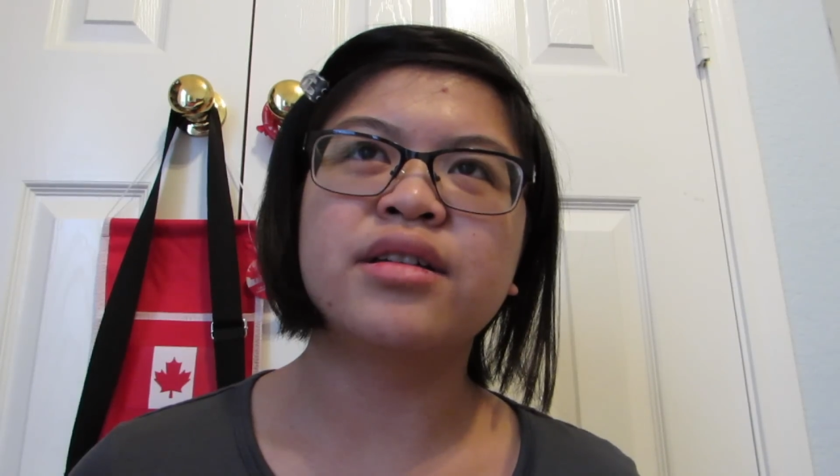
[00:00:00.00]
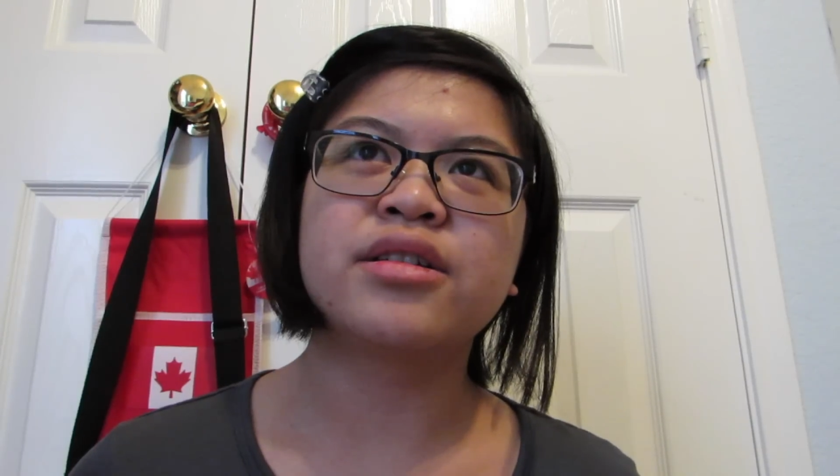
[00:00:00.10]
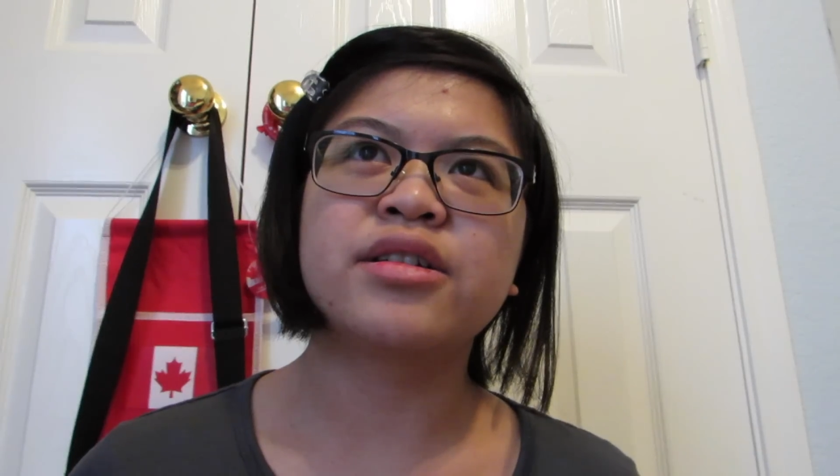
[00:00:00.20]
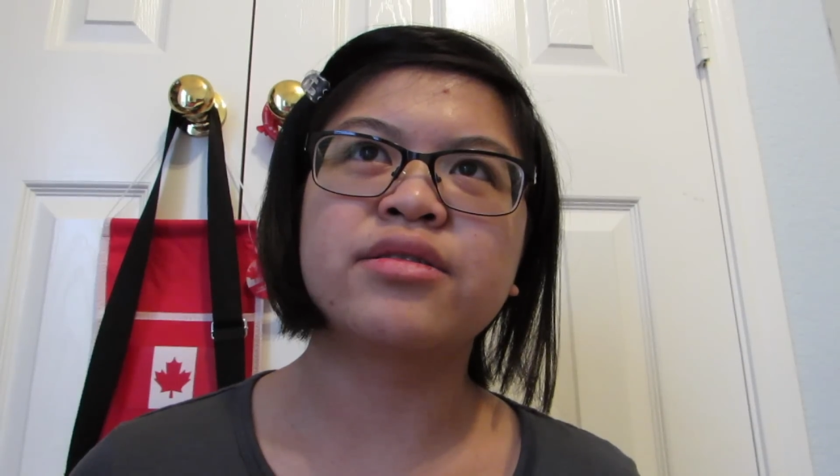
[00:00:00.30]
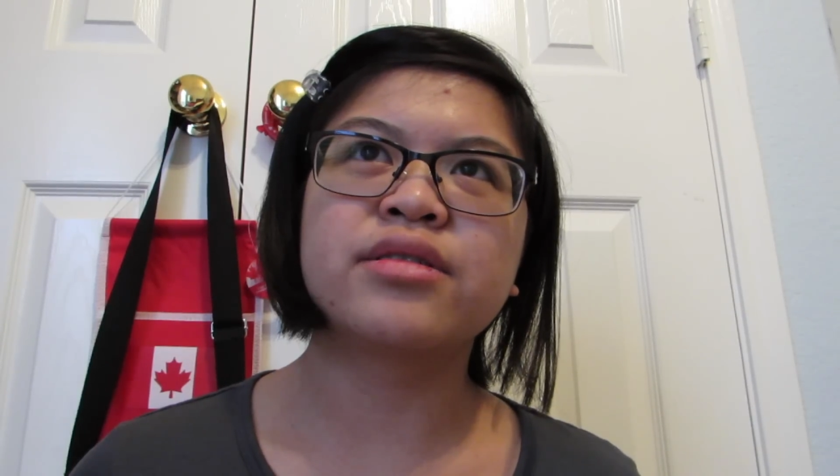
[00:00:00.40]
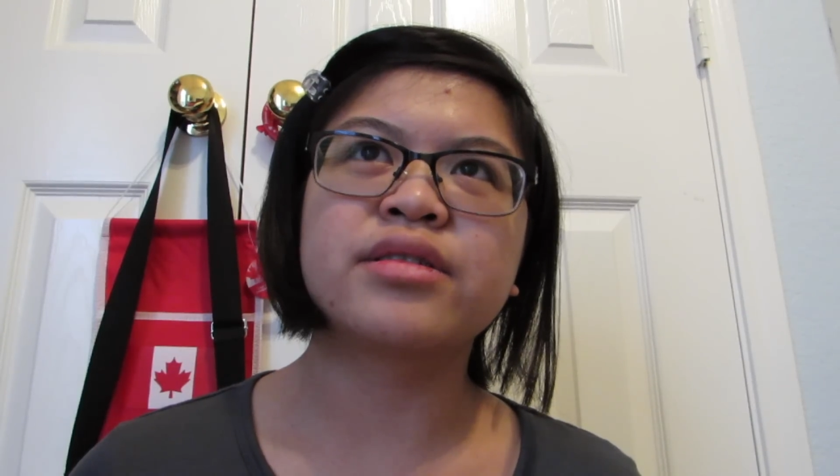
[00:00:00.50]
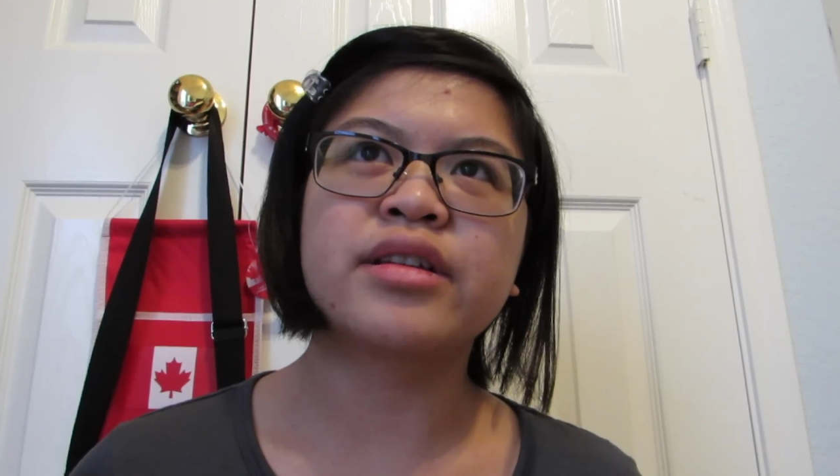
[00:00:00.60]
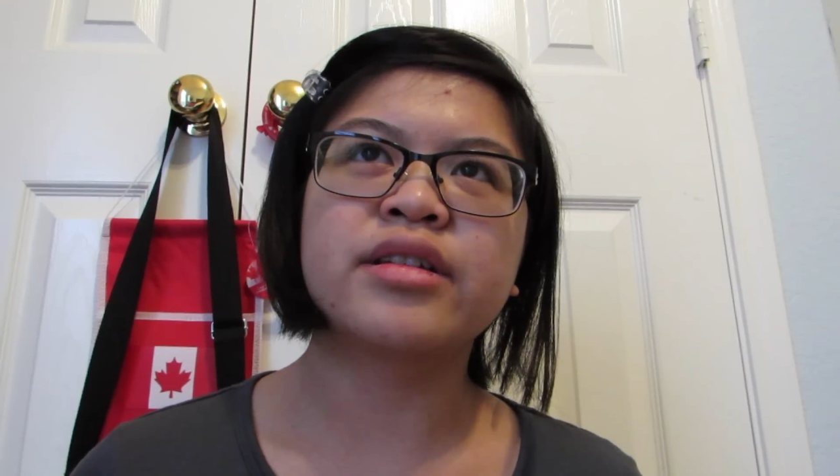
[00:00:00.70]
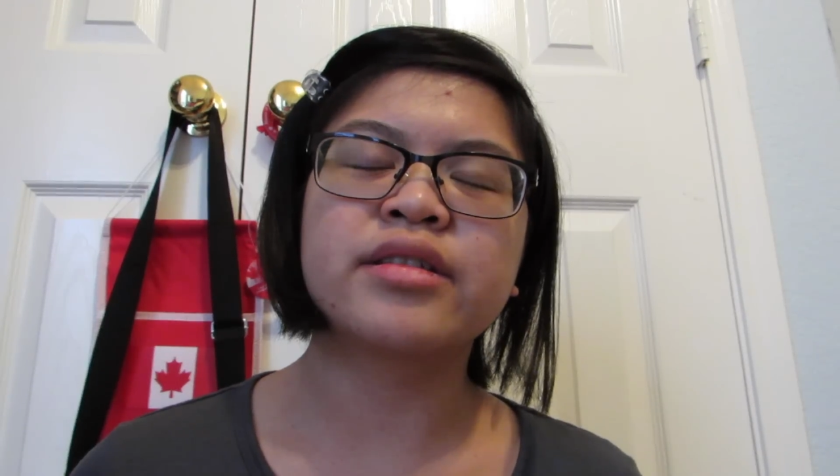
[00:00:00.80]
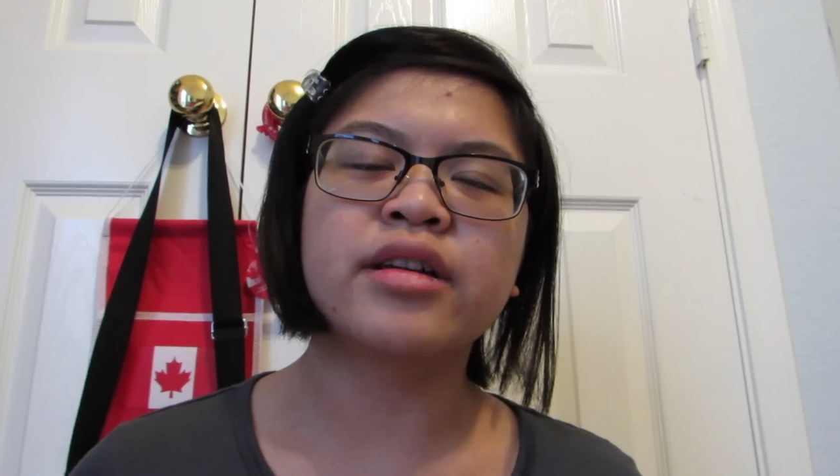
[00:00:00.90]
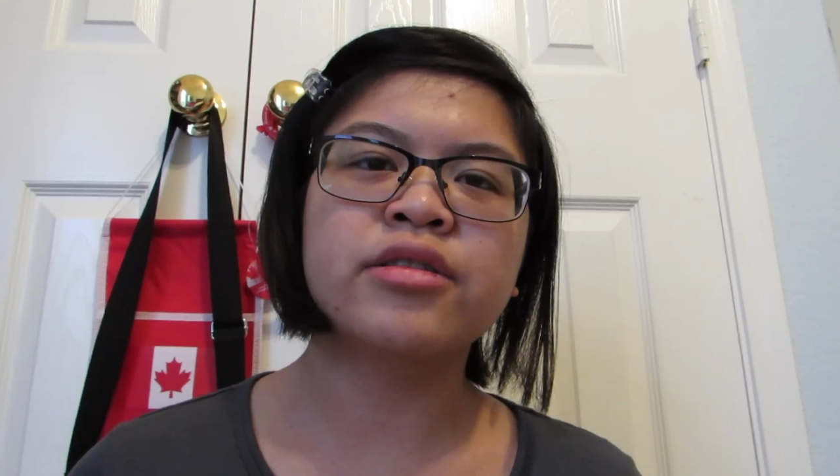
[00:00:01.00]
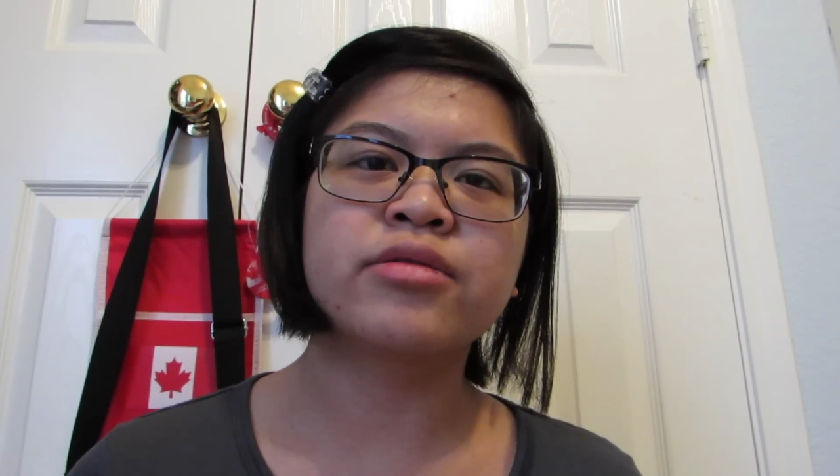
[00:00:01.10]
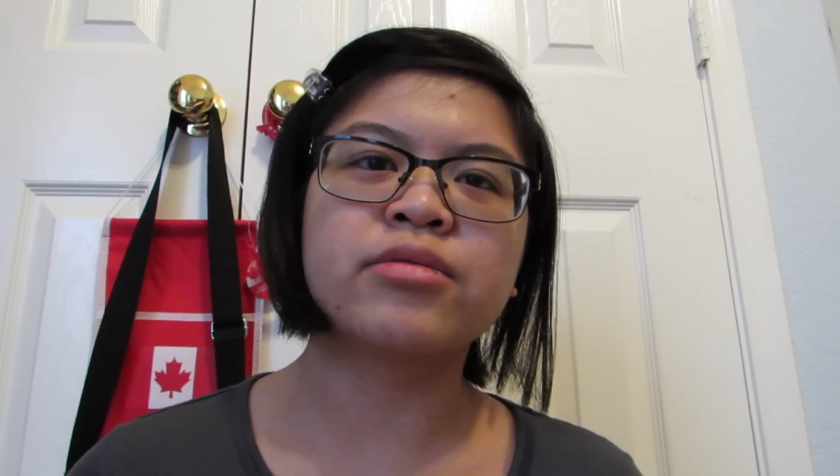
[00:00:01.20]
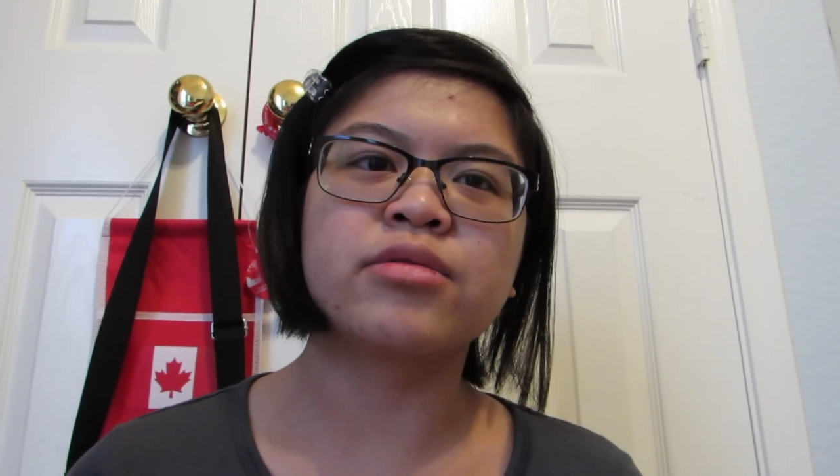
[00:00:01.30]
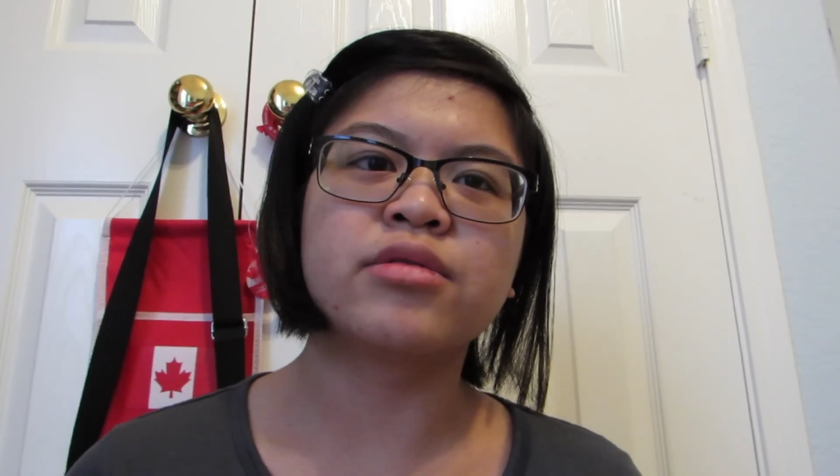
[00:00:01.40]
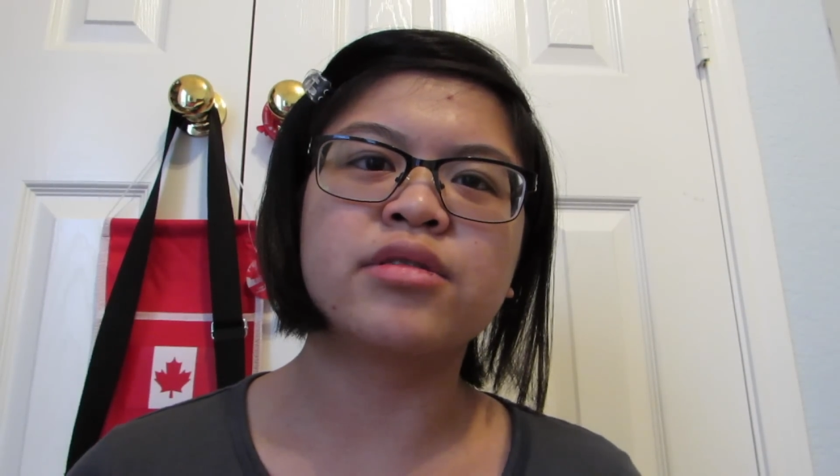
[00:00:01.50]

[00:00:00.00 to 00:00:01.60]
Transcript: she was asexual,